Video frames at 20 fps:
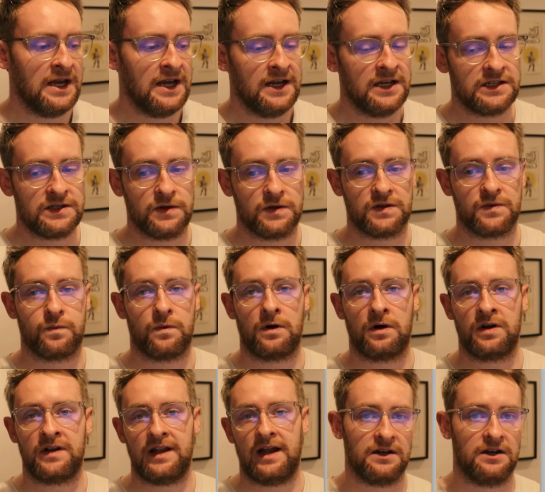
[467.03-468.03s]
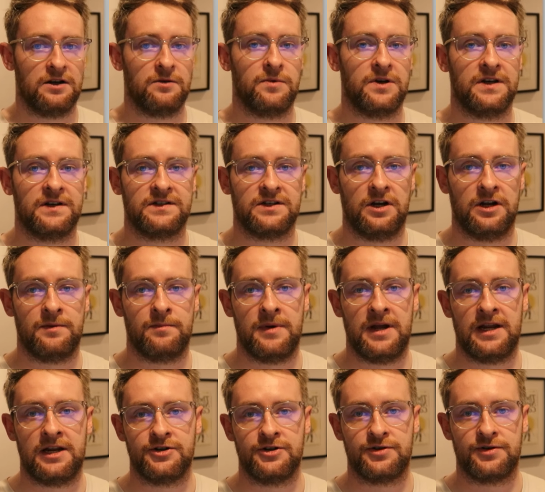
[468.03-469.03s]
So it's worth a little bit of time
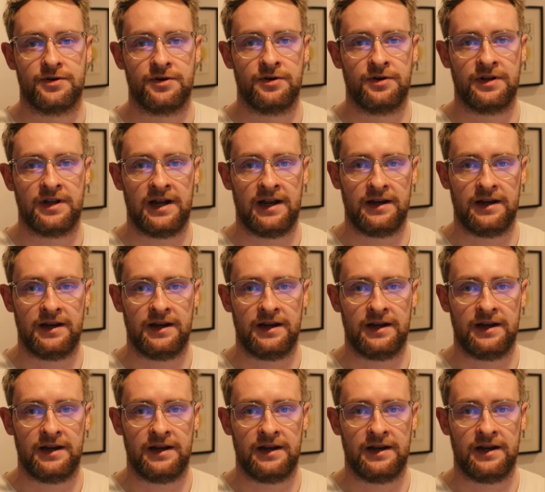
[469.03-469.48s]
making sure that